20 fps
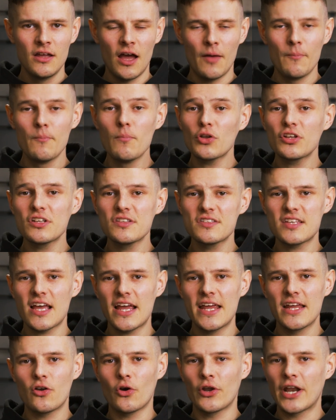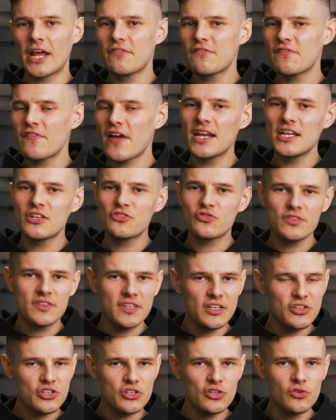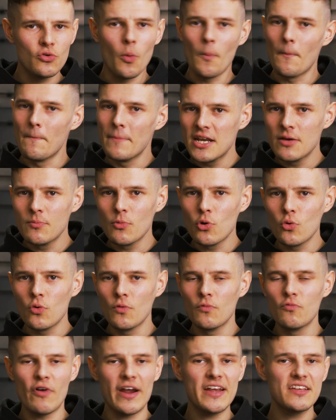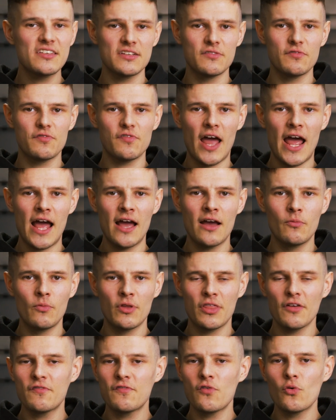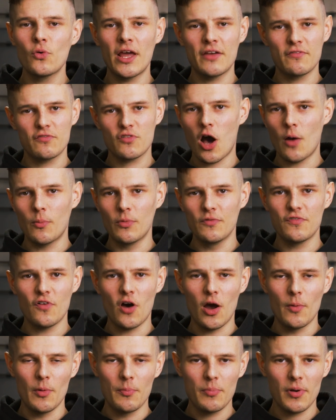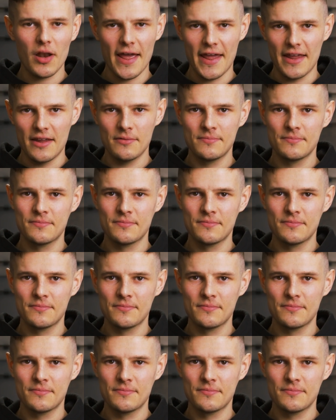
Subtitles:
a modern take on a fairly traditional minimal racing flat with a full-length carbon fiber plate.